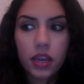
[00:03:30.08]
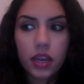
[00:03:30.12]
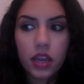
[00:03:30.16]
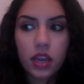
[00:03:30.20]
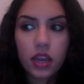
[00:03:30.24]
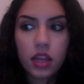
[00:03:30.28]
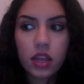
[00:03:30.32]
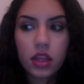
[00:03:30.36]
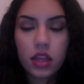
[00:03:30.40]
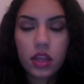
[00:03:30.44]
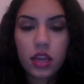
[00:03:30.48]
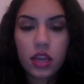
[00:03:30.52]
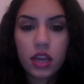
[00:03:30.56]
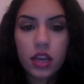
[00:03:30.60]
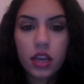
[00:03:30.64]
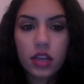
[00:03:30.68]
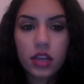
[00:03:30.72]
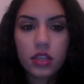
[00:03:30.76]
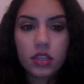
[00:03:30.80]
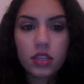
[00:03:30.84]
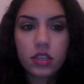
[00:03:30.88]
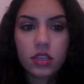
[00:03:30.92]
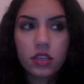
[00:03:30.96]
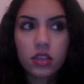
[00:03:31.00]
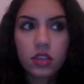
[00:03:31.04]

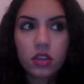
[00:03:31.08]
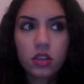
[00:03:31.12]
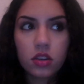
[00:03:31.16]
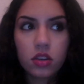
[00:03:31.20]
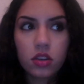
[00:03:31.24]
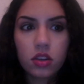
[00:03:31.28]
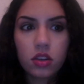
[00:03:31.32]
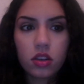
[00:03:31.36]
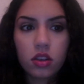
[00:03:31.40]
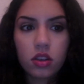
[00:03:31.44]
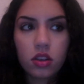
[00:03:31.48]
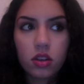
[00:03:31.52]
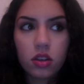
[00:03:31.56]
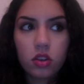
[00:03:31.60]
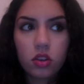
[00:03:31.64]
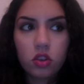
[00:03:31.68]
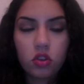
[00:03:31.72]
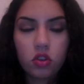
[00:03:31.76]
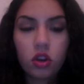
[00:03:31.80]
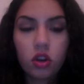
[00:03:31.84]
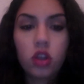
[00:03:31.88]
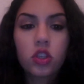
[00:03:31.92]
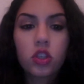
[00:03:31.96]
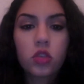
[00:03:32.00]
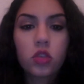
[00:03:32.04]
these
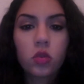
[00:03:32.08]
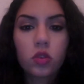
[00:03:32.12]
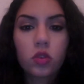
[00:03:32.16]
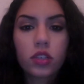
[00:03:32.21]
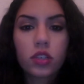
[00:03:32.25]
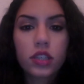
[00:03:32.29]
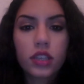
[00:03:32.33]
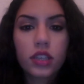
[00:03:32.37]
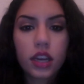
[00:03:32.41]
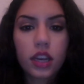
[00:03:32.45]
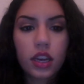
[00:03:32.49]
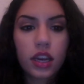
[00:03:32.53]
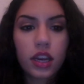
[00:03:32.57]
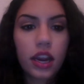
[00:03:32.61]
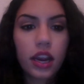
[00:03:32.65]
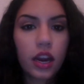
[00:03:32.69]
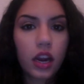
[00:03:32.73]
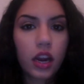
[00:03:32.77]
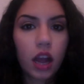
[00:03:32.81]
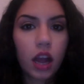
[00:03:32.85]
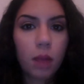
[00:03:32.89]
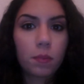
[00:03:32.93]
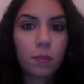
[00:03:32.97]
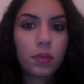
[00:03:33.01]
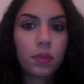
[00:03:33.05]
drugstore
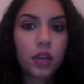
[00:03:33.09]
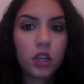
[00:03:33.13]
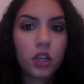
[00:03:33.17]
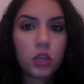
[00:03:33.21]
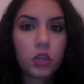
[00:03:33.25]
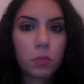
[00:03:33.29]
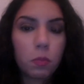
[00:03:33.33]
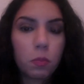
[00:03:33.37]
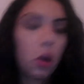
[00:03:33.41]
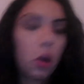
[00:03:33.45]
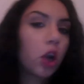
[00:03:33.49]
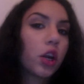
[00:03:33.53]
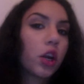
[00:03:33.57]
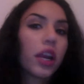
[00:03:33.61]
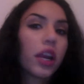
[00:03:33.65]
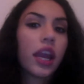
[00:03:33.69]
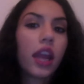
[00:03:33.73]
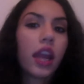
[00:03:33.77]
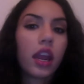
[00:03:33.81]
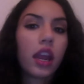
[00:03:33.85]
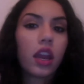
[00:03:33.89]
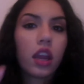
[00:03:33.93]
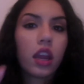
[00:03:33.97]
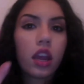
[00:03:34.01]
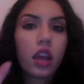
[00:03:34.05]
skincare companies
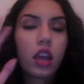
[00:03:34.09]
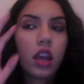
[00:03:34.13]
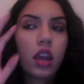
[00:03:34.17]
market